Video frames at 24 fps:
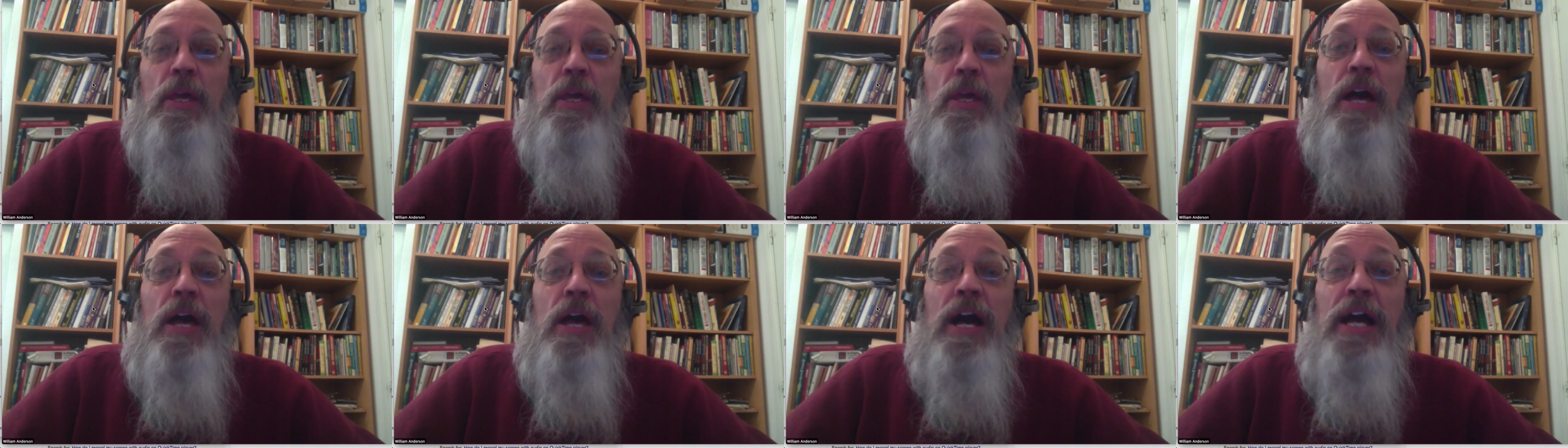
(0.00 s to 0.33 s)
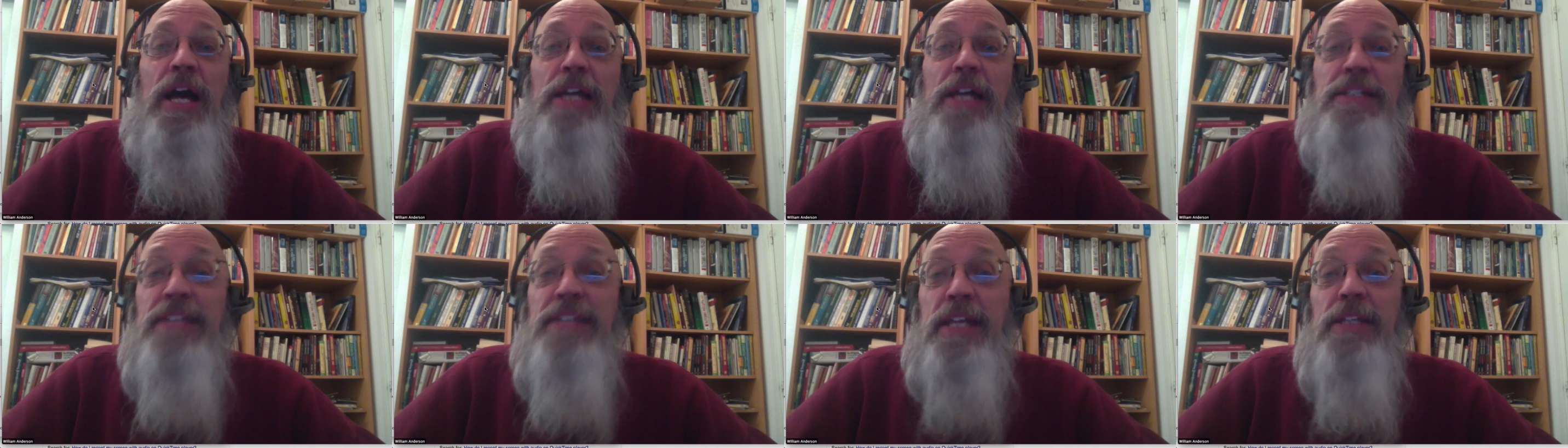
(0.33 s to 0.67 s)

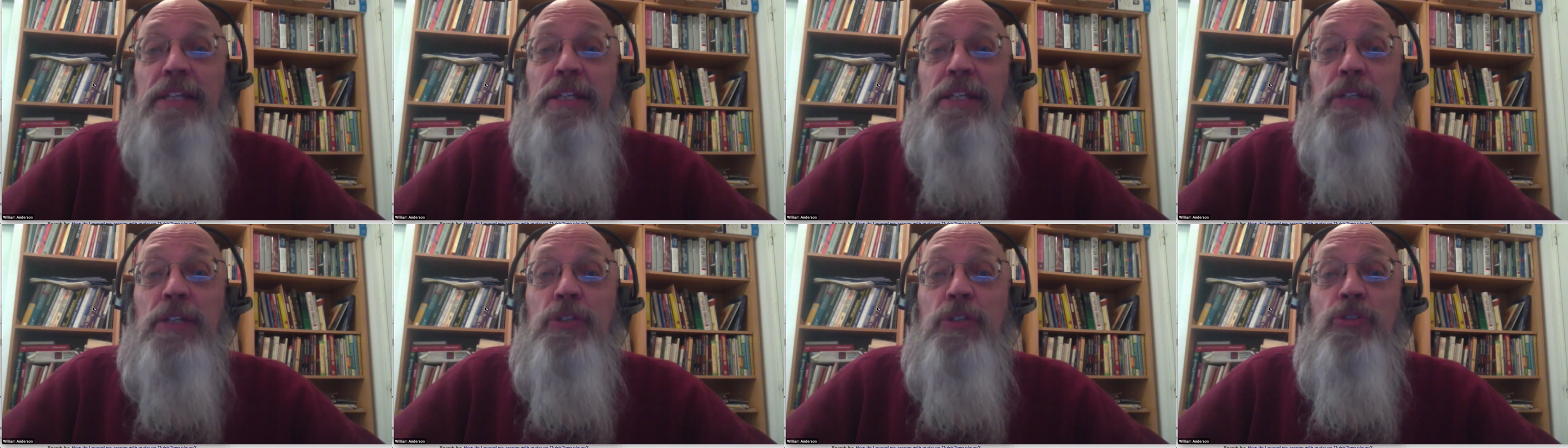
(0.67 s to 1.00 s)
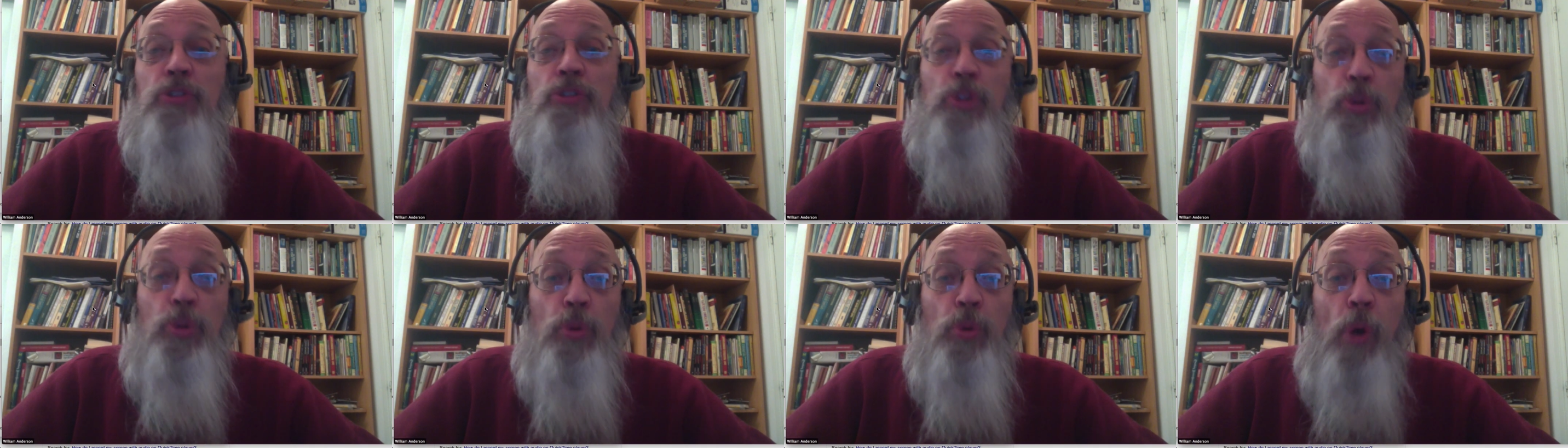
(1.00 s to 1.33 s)
I attended
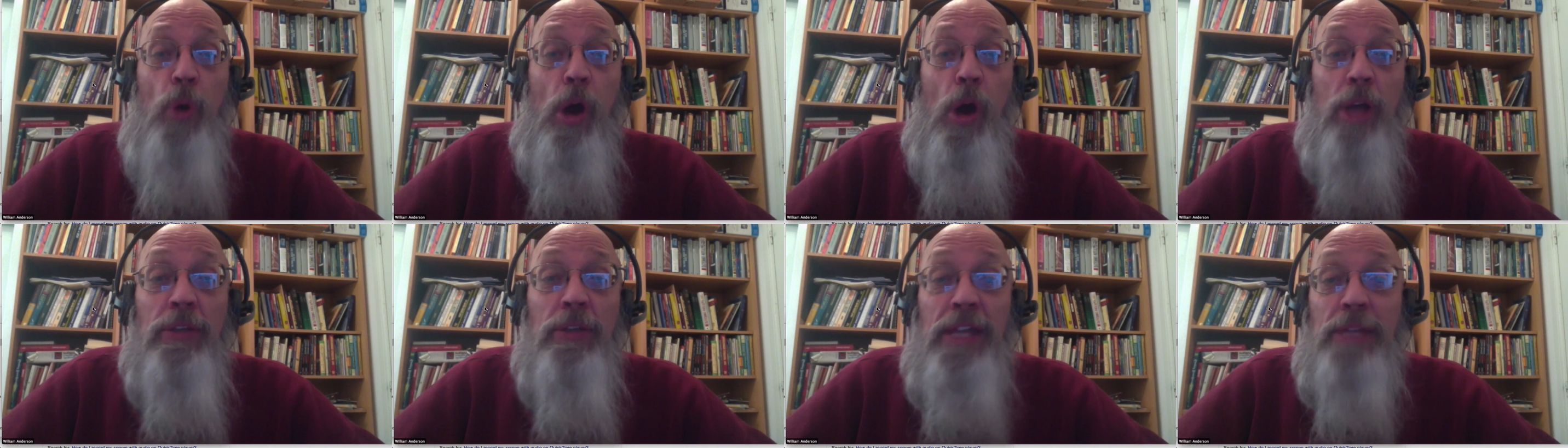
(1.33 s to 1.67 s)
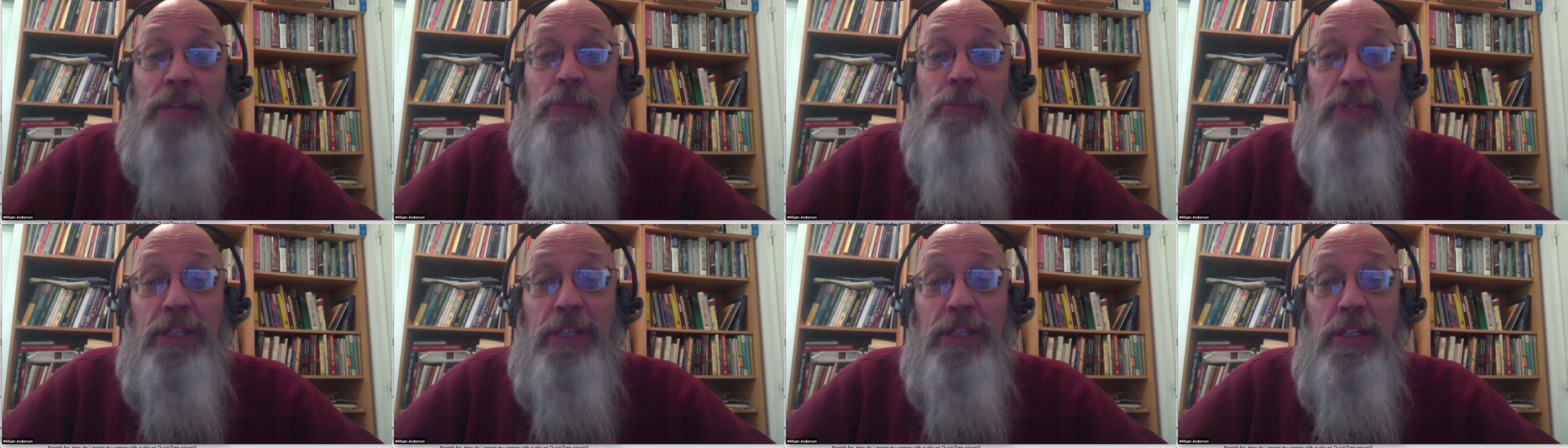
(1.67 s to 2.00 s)
two
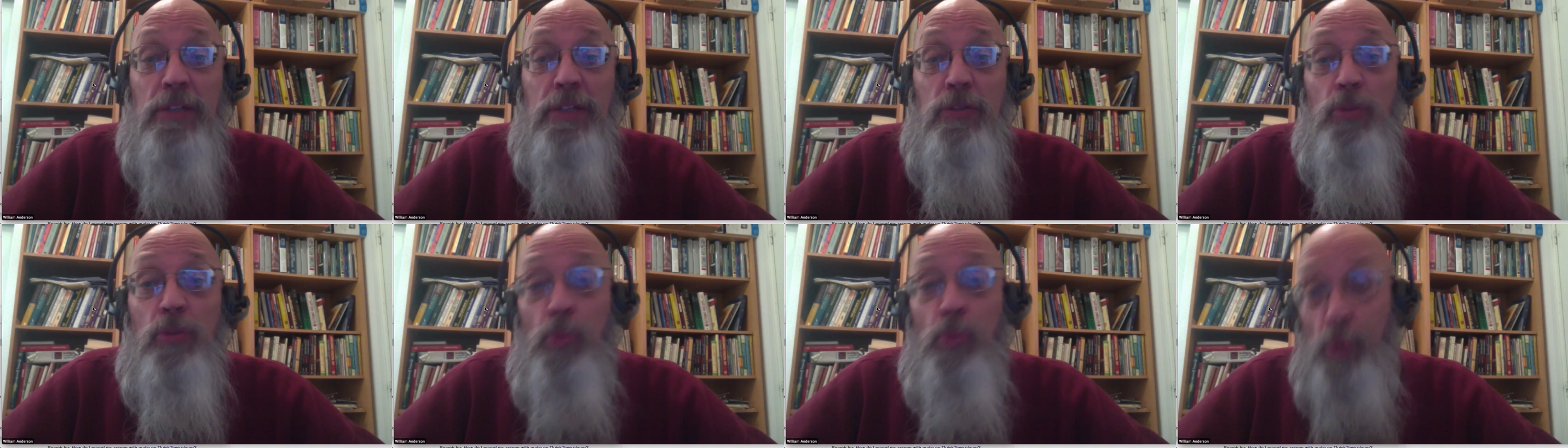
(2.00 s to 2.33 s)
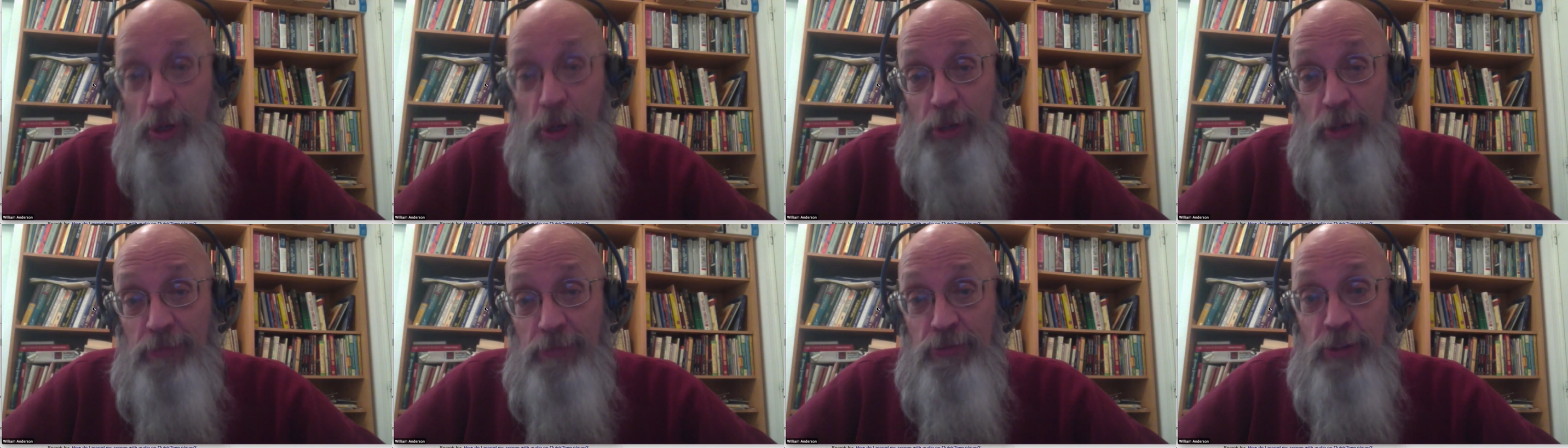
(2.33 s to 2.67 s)
online meetings,
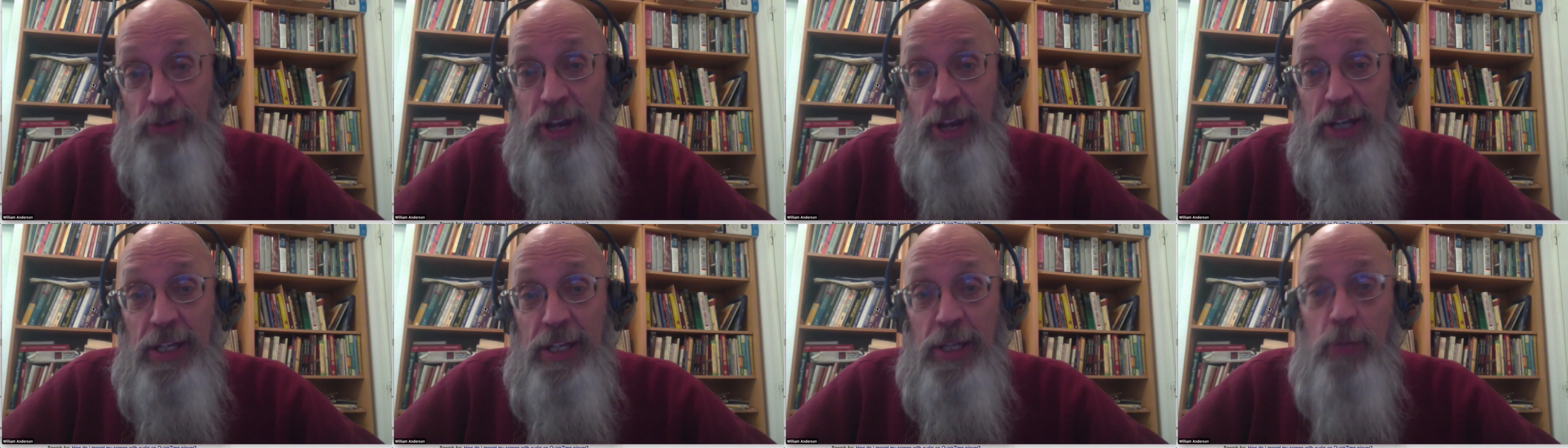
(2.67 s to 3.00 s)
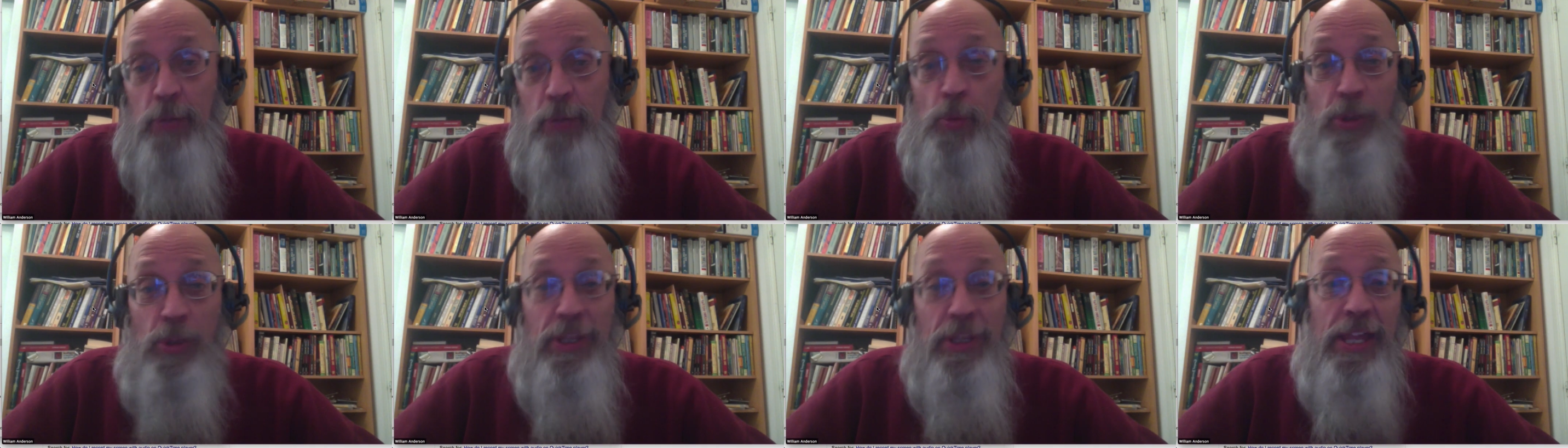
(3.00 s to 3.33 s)
one on Friday
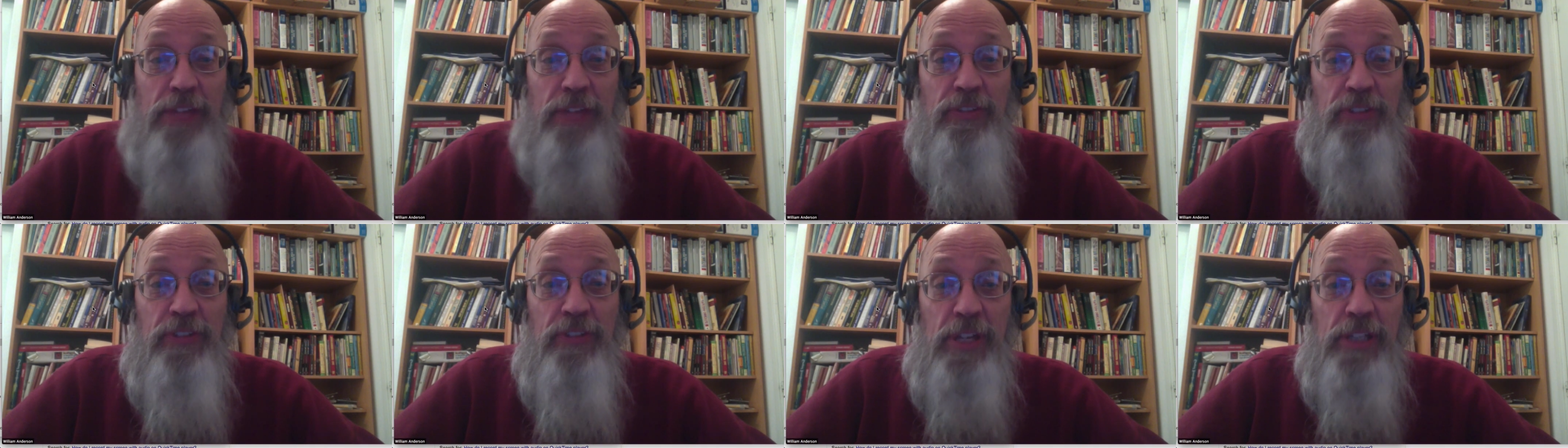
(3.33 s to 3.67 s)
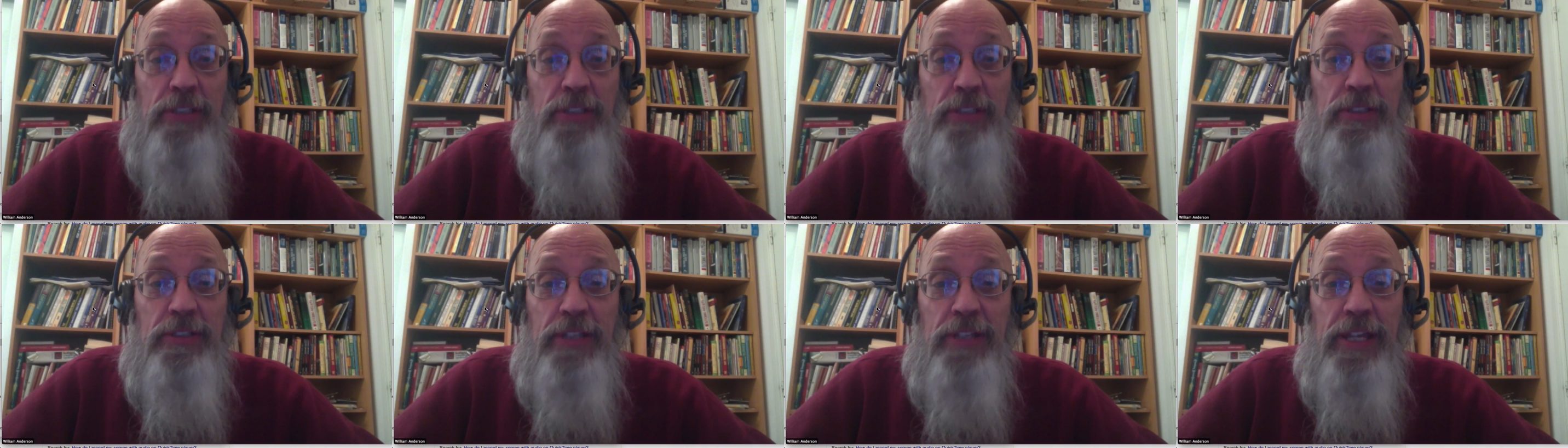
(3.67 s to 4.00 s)
and one last
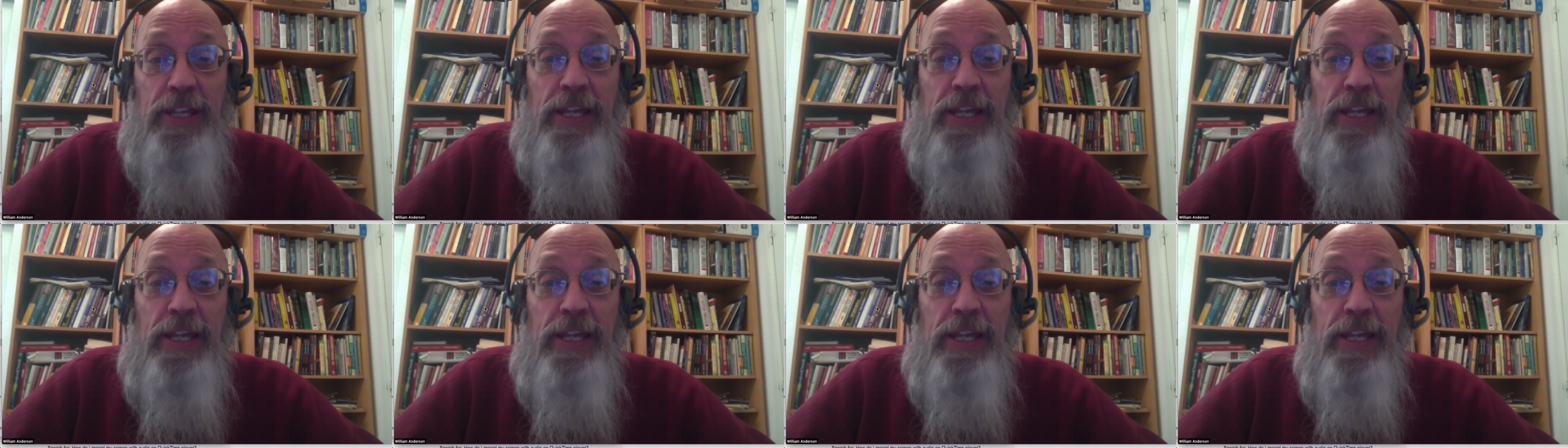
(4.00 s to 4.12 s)
night,